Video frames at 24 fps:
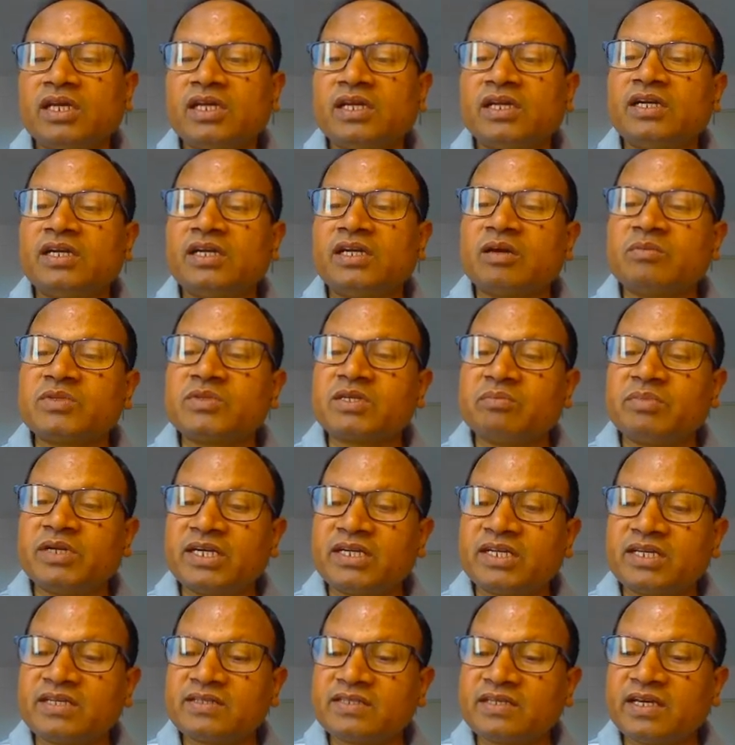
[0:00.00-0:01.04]
In terms of
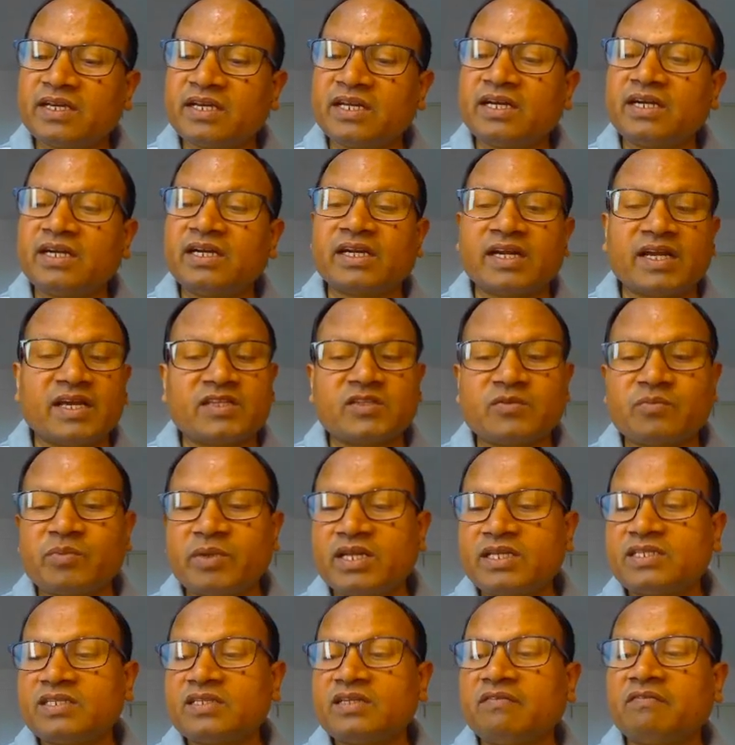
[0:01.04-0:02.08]
data sharing,
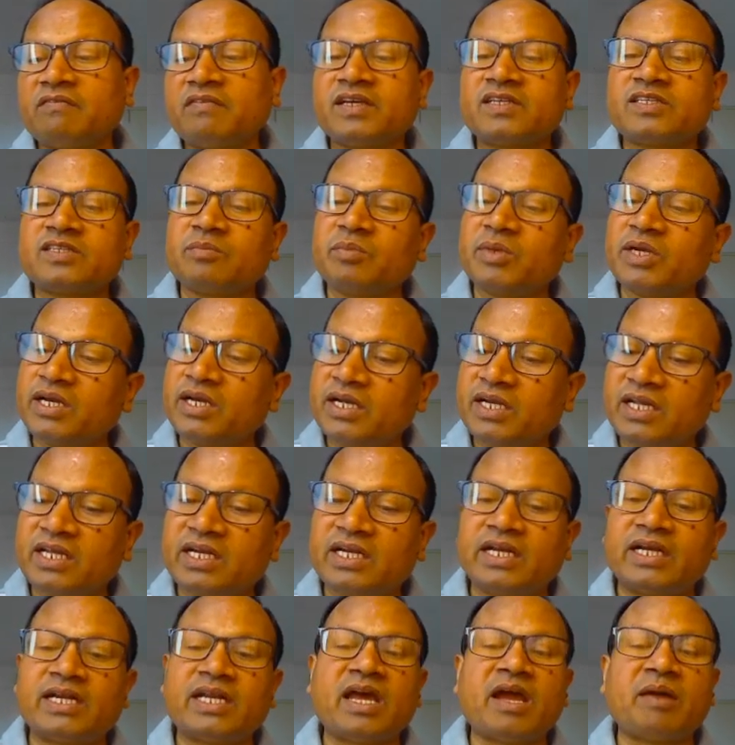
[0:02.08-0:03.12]
transparency, flexibility, and
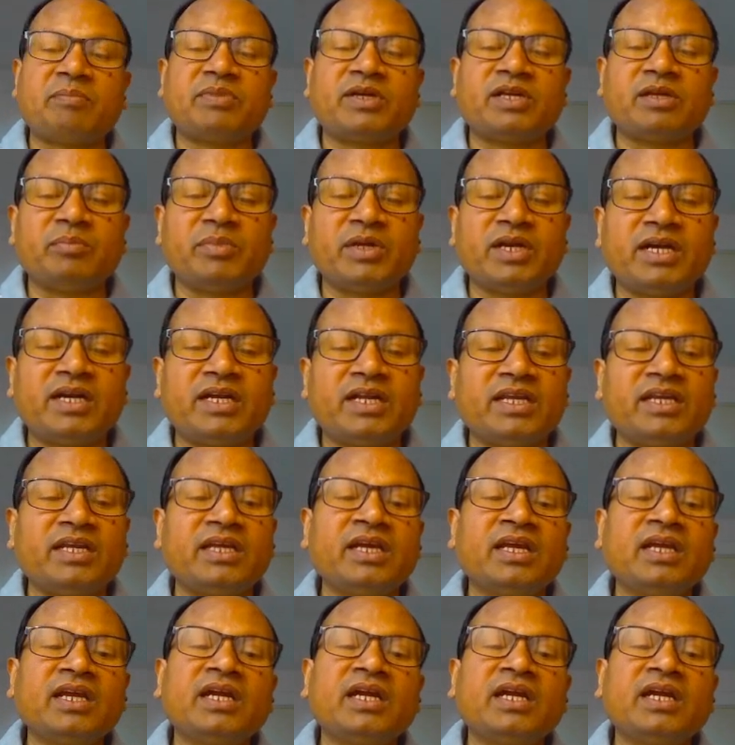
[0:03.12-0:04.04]
adaptability.